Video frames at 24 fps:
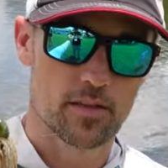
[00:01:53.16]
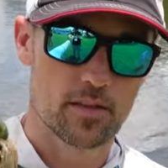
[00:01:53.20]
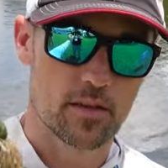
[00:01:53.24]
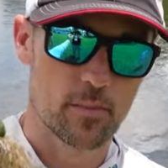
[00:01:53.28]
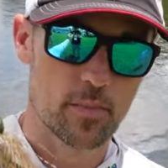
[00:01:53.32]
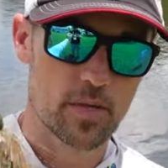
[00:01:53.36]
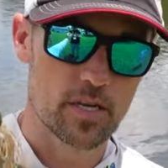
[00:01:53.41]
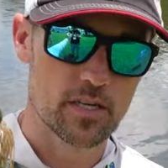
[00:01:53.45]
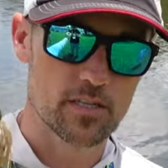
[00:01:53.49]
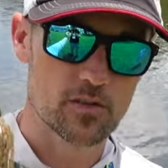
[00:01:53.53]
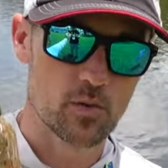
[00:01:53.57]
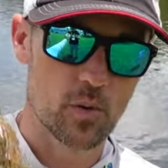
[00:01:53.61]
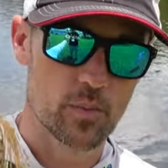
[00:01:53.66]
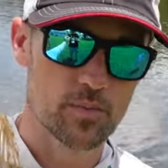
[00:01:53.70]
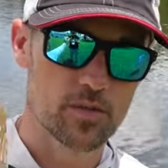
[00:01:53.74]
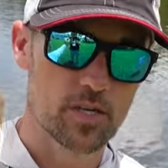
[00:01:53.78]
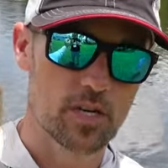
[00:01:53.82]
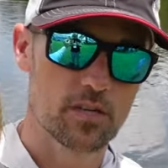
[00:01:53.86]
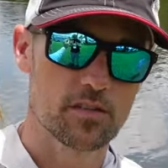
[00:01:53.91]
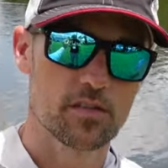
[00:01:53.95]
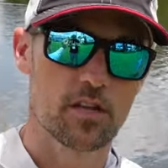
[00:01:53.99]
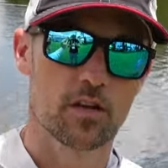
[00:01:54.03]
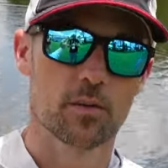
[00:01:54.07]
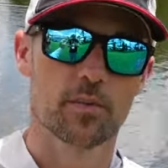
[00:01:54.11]
the Mini Swim
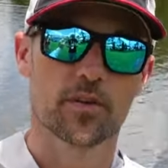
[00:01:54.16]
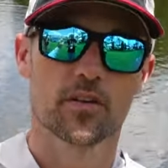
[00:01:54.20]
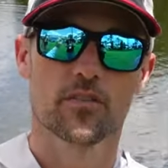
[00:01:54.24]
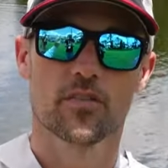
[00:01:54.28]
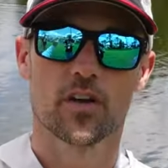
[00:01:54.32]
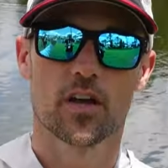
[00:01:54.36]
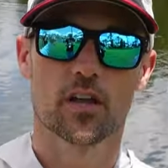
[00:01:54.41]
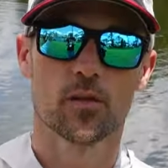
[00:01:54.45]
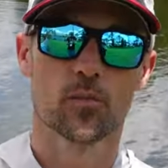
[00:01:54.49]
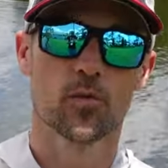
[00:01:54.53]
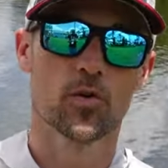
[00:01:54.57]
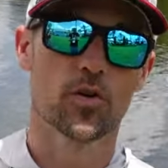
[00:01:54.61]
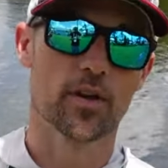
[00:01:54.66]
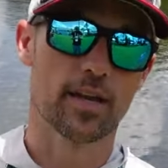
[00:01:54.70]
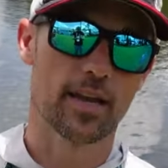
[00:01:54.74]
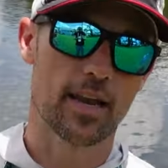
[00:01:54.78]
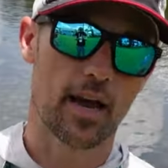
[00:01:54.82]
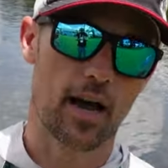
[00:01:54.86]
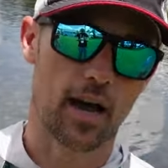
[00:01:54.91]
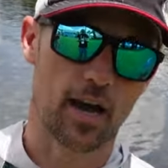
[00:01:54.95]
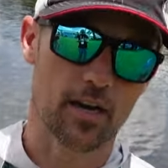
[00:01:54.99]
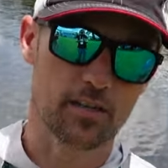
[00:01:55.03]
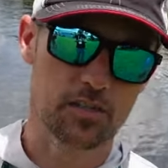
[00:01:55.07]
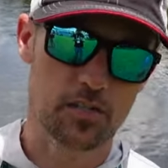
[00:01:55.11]
Jig is going to be available in
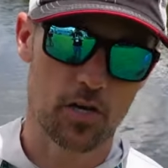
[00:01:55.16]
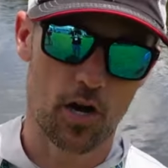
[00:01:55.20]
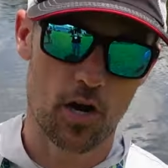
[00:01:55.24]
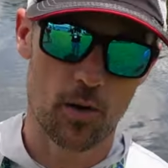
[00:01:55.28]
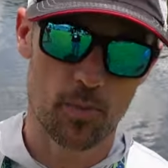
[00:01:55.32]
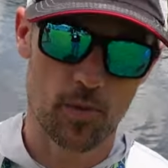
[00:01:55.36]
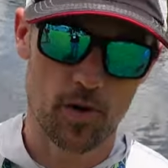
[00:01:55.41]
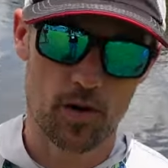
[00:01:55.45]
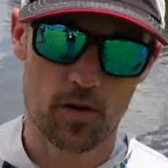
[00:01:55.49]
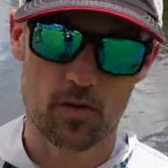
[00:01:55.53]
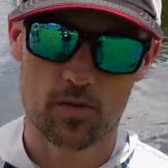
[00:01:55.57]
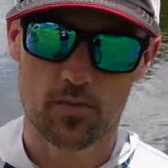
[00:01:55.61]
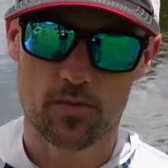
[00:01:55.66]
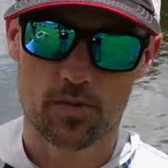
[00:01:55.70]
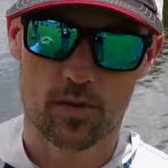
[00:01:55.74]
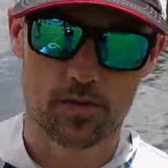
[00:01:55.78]
October.